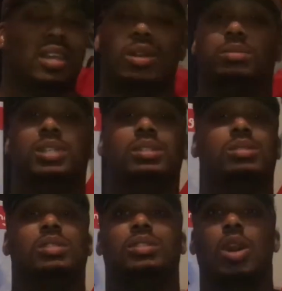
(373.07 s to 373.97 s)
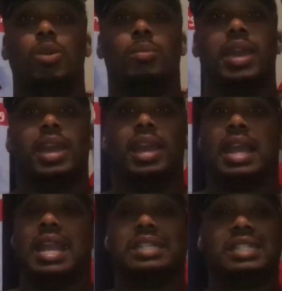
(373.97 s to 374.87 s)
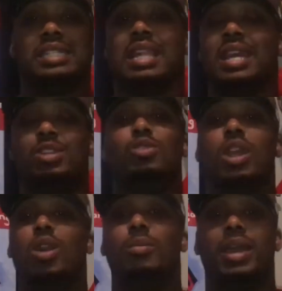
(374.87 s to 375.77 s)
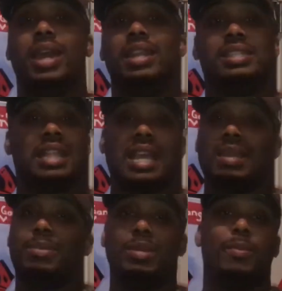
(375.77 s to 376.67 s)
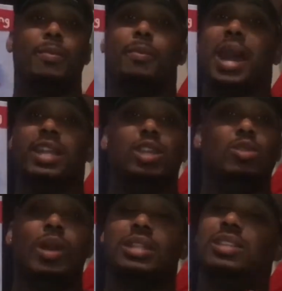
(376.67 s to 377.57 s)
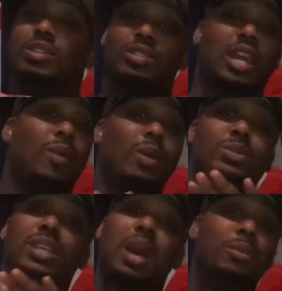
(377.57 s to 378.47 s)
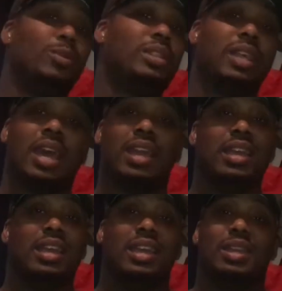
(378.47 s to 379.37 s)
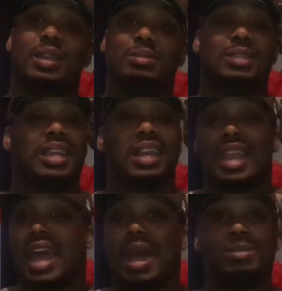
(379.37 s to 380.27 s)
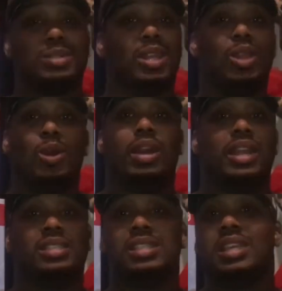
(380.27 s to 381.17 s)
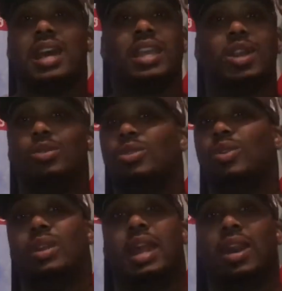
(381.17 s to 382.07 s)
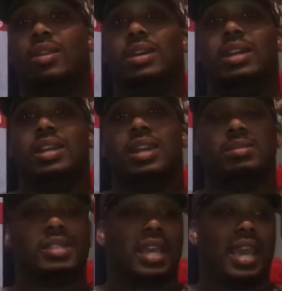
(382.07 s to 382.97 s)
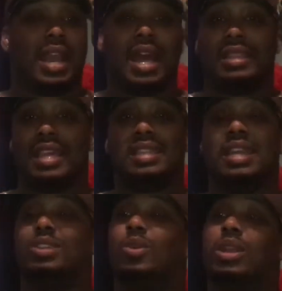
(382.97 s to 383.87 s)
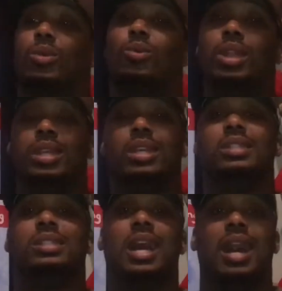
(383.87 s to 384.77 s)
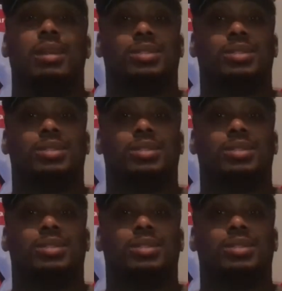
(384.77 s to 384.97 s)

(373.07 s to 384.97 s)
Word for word: Yo, them shits was dope, man. And that's just letting you know, man, this Nike be by you. I told y'all what was coming with that. You know what I'm saying? Collabs galore. That's just how they gonna do it now. You know what I'm saying? And I think they're doing a really good job.